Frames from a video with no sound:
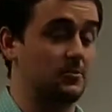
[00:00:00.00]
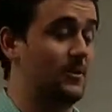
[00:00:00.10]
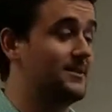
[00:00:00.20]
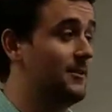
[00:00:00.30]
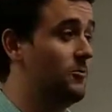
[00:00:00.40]
the
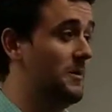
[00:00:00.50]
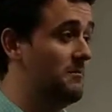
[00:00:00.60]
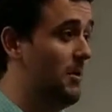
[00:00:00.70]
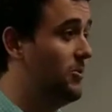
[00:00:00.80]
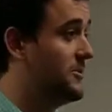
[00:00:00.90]
ones that will be
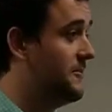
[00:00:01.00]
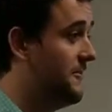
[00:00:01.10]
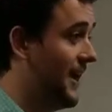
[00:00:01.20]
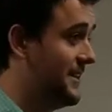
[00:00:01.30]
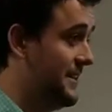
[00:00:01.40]
most
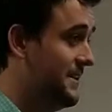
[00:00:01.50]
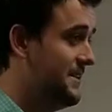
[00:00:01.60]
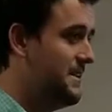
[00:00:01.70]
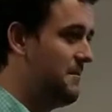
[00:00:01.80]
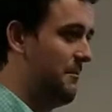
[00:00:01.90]
affected
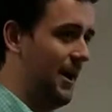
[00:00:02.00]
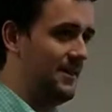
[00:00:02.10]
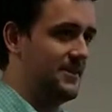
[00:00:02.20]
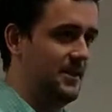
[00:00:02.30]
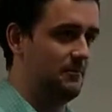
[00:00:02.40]
by
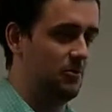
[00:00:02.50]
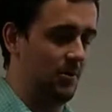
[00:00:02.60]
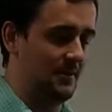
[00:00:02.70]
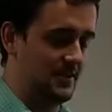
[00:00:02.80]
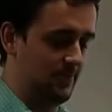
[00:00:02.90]
this
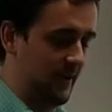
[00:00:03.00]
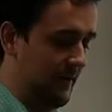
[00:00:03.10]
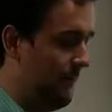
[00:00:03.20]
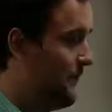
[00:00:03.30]
unemployment swing.